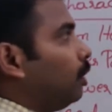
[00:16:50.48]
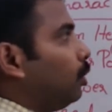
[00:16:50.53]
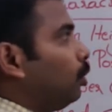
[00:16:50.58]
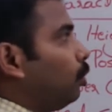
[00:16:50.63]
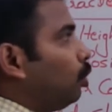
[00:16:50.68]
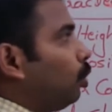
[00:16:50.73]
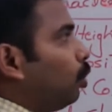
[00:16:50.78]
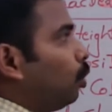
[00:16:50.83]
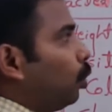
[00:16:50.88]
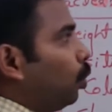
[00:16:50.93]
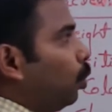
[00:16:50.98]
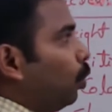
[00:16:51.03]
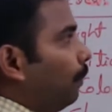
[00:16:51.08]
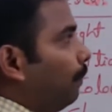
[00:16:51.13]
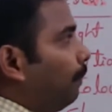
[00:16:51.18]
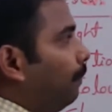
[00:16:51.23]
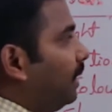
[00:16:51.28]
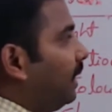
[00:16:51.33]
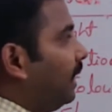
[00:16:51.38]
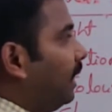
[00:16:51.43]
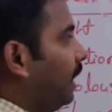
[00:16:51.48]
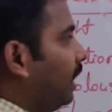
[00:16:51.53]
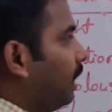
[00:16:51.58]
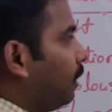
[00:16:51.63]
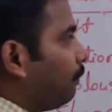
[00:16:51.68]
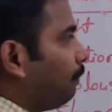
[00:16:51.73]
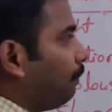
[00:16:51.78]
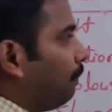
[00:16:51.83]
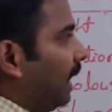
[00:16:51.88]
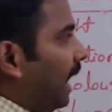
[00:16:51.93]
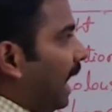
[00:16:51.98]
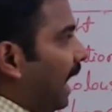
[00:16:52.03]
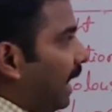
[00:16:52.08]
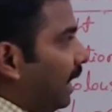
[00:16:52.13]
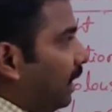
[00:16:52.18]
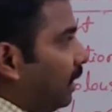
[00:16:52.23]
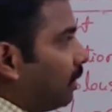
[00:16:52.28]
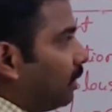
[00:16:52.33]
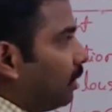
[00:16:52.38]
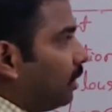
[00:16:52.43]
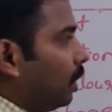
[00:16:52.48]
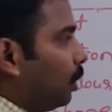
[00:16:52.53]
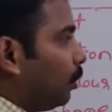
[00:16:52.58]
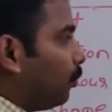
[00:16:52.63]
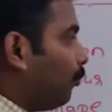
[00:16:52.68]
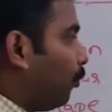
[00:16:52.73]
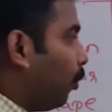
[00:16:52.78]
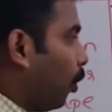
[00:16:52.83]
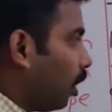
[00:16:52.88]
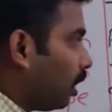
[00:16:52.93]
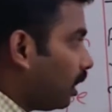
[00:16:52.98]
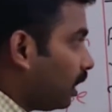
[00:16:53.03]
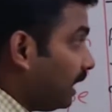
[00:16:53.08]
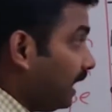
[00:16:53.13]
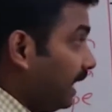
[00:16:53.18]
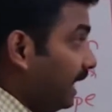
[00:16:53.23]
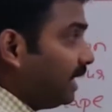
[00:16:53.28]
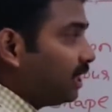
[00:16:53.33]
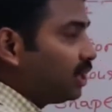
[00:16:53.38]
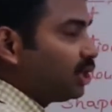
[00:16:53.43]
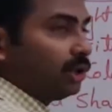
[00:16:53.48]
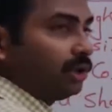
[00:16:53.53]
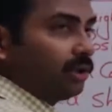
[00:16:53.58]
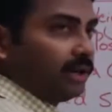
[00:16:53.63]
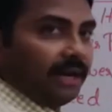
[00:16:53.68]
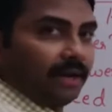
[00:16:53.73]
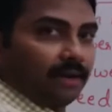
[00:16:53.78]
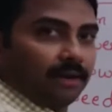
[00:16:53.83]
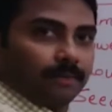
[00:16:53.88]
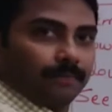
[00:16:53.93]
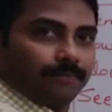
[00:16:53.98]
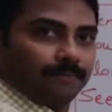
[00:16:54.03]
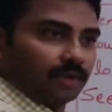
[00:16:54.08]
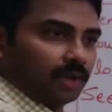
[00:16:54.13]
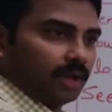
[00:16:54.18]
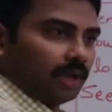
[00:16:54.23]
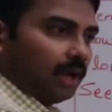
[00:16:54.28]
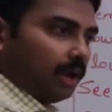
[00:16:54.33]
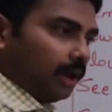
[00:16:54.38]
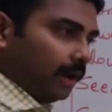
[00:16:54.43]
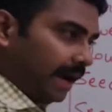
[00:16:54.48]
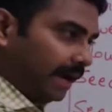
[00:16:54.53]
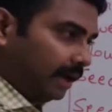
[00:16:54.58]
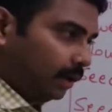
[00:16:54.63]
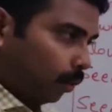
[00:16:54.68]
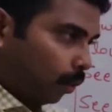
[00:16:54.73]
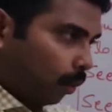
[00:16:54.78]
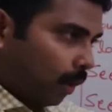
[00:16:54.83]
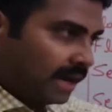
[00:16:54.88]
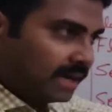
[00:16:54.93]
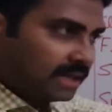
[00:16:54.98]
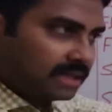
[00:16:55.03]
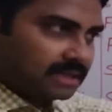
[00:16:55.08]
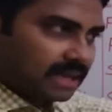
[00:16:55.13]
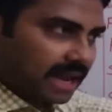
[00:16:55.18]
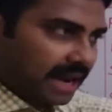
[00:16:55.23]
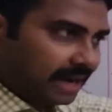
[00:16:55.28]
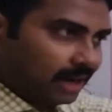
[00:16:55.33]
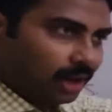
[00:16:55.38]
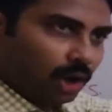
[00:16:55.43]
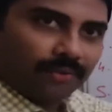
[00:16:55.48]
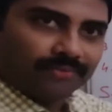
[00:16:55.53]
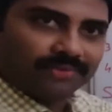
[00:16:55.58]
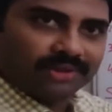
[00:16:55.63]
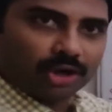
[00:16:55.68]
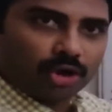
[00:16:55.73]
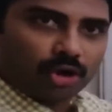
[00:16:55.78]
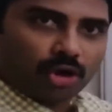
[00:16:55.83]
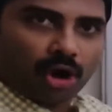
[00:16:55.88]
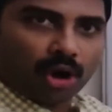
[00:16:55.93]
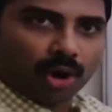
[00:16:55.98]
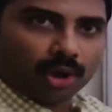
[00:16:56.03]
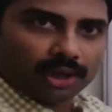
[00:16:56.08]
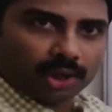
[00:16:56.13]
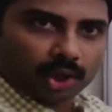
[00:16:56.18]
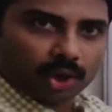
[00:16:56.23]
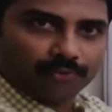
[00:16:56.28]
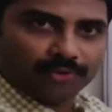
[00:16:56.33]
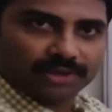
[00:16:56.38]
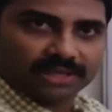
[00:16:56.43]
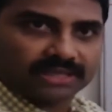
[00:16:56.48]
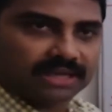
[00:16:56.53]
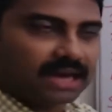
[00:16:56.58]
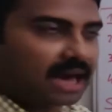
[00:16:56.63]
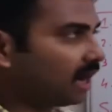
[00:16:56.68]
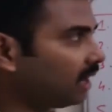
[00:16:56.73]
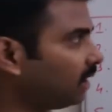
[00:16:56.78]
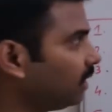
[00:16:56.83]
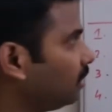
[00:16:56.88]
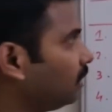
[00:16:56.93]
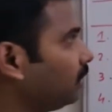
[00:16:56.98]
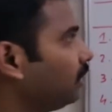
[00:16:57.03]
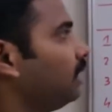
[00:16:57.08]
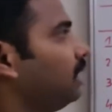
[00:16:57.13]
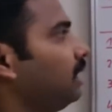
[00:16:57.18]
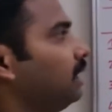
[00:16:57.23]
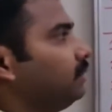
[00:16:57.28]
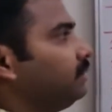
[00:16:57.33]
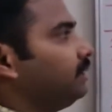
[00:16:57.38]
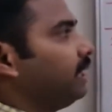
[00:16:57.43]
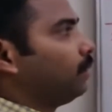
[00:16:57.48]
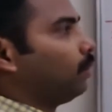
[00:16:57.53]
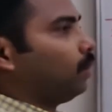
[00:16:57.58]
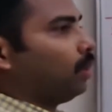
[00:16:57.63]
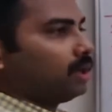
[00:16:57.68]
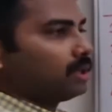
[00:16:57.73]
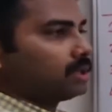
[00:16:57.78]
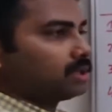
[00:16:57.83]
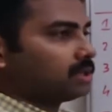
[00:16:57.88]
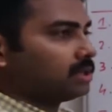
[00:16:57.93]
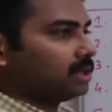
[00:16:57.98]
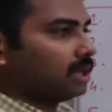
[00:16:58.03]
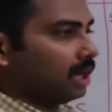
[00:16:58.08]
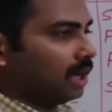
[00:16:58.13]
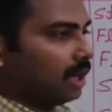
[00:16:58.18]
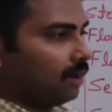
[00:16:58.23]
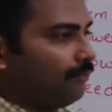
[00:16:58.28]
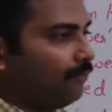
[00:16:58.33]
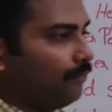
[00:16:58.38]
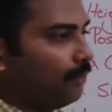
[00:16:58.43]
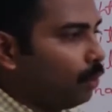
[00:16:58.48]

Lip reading: true breeding plant for each trait. At one side of the corner of his garden, there was a few